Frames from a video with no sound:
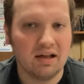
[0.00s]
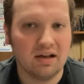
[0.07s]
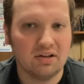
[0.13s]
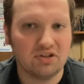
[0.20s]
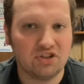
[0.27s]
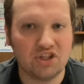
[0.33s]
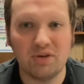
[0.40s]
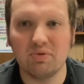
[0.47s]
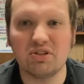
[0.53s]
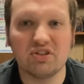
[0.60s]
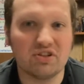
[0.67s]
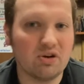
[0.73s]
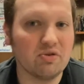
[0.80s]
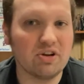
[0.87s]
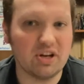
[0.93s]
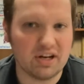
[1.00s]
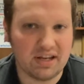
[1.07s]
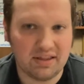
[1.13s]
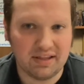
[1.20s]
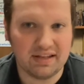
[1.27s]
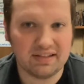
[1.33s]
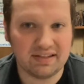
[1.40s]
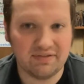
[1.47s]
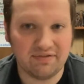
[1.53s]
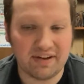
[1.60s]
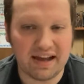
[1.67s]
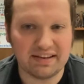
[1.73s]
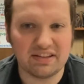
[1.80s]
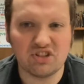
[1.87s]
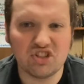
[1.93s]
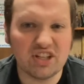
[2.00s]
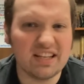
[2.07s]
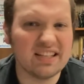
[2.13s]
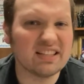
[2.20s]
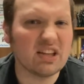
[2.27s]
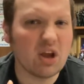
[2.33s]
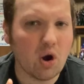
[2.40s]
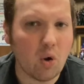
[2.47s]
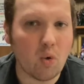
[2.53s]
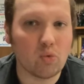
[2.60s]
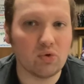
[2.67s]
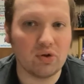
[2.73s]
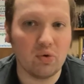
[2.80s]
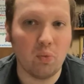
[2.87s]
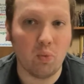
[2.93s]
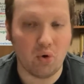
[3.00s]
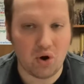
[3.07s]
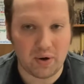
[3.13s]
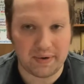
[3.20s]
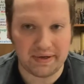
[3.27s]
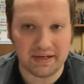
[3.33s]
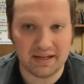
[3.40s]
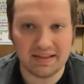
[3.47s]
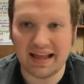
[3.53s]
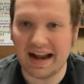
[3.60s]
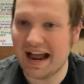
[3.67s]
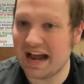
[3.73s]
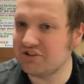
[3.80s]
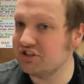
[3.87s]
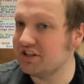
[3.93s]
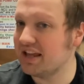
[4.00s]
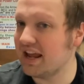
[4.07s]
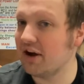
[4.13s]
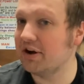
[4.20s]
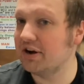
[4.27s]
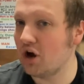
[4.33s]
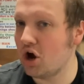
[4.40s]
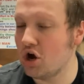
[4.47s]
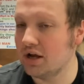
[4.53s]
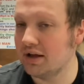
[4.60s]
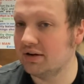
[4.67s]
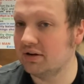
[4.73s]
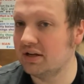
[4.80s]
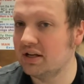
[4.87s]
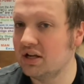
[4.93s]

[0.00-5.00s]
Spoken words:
She was so good in this, in fact, that she's the only one that actually carried on